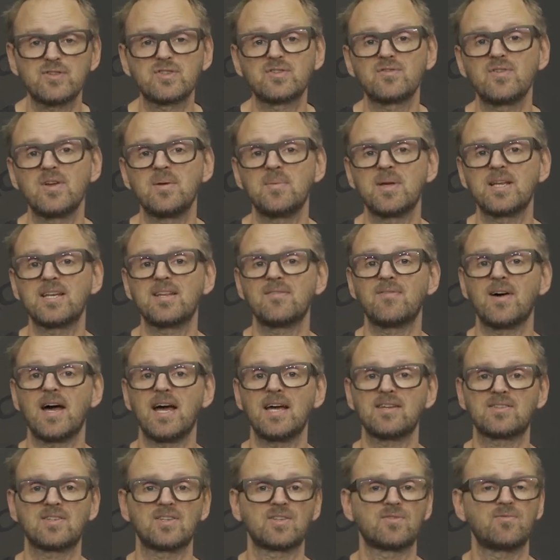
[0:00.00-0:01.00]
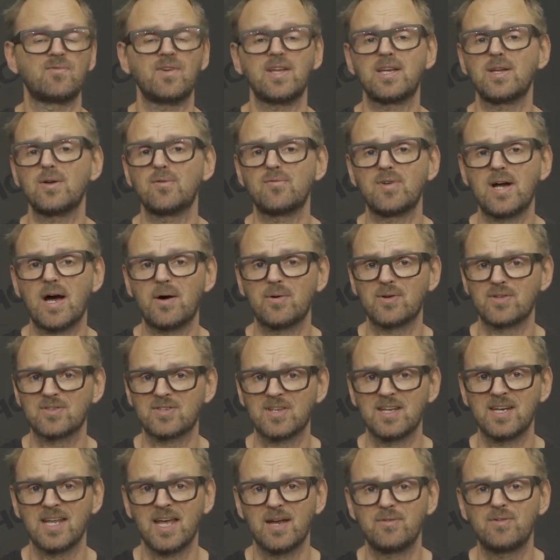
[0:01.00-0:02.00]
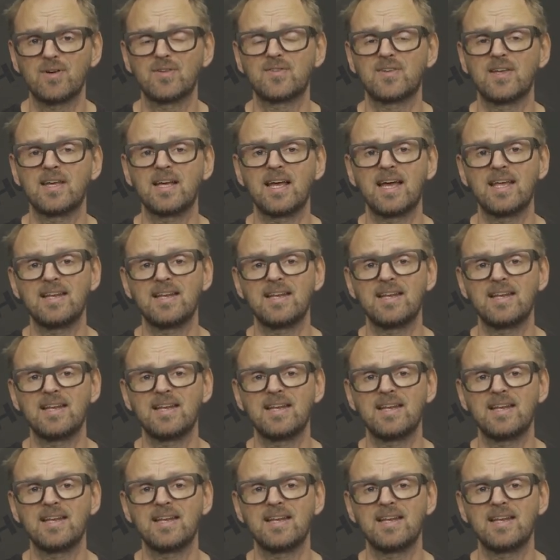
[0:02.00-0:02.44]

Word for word: streaming devices, video routers and everything.